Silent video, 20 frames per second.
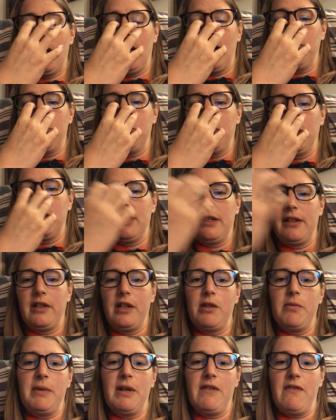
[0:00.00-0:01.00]
I breathed a
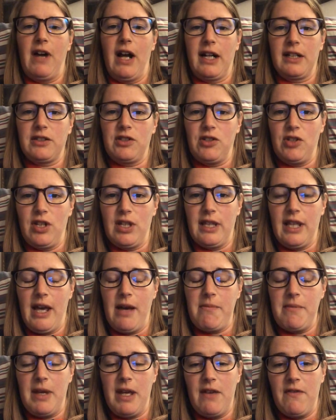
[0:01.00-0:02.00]
little bit of oxygen
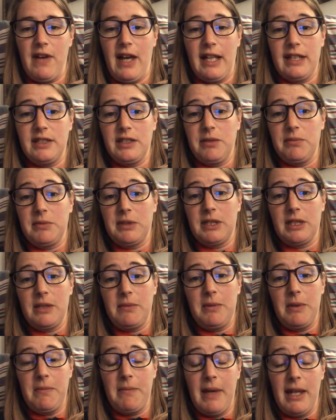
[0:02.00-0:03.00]
that may have had some
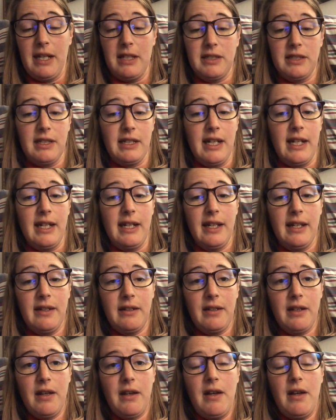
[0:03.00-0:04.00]
sleepy medicine in
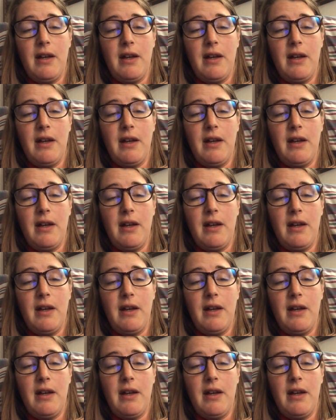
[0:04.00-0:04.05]
it.